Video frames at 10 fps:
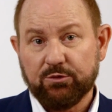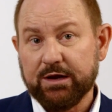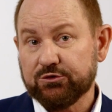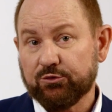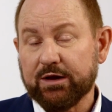
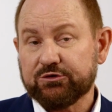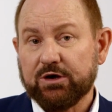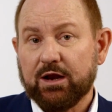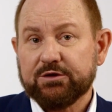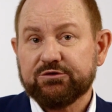
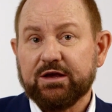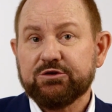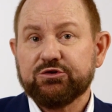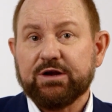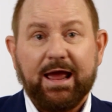
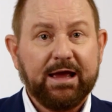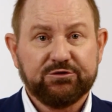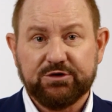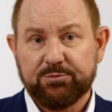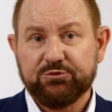rationalization
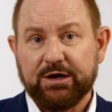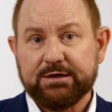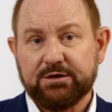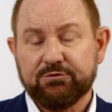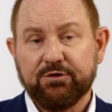as an
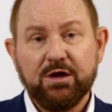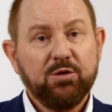objective,